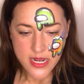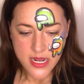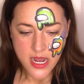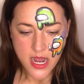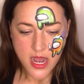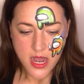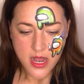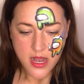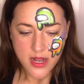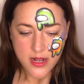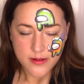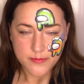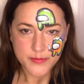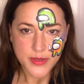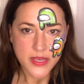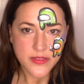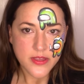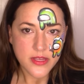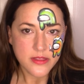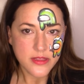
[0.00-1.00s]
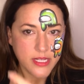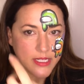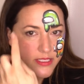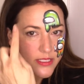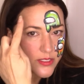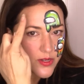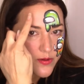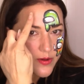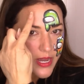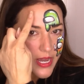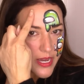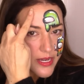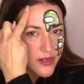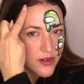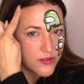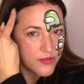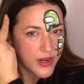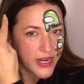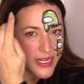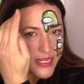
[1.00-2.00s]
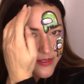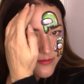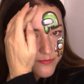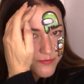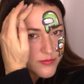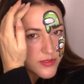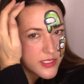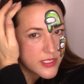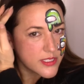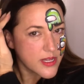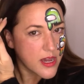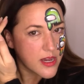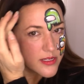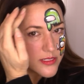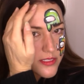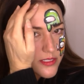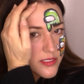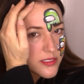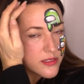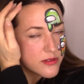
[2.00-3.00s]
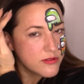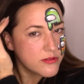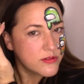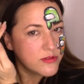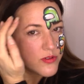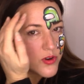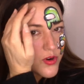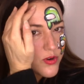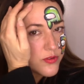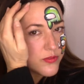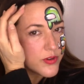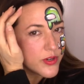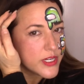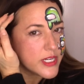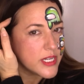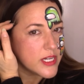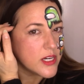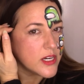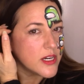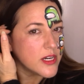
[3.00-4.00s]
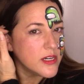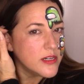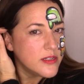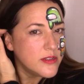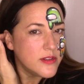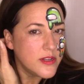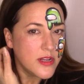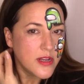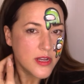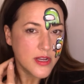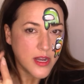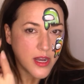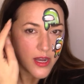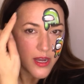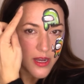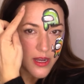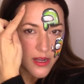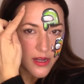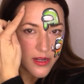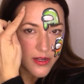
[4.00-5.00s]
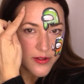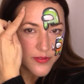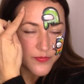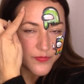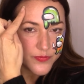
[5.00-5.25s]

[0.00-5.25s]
Um, and then let's go ahead and write sus over here uh,